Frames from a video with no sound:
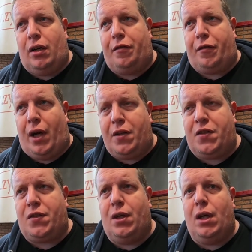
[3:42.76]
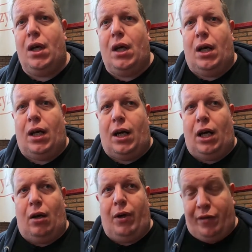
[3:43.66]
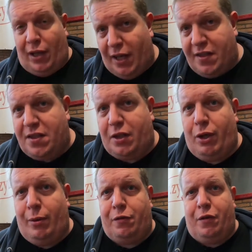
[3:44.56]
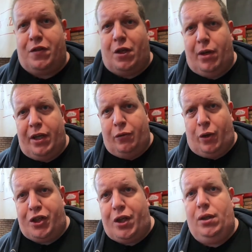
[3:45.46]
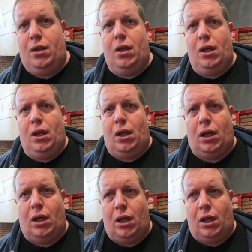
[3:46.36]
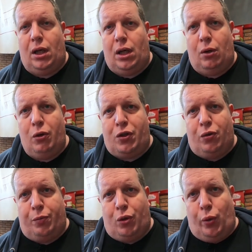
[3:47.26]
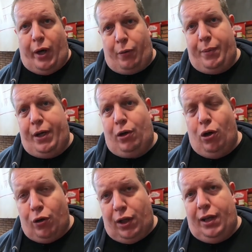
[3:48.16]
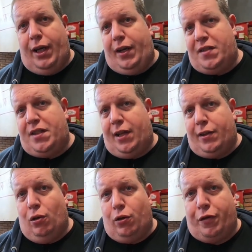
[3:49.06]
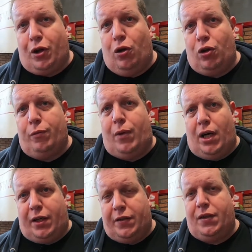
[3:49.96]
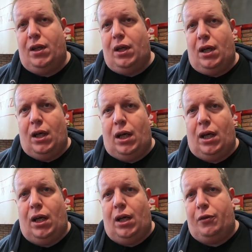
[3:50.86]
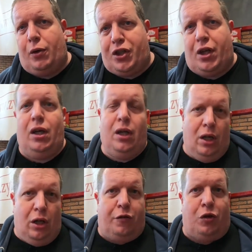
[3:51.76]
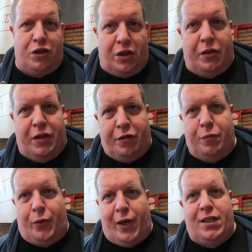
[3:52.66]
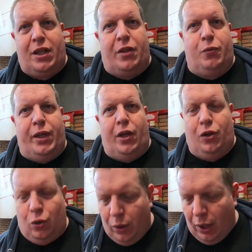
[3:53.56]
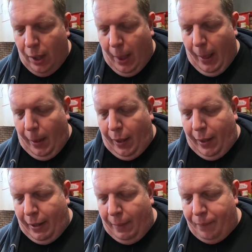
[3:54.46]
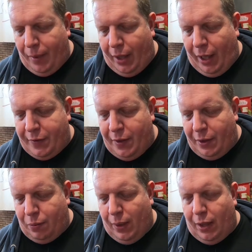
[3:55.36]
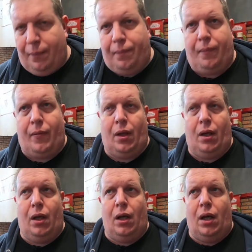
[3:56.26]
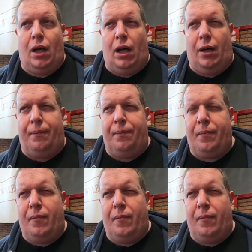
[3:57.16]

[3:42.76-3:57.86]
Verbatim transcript: France. we have a license agreement with somebody in Russia uh, who's going to brew our beer locally and then sell it lo for the local market uh, in Russia. Of course, at a different price than that we can do. Um, and I think, well, um,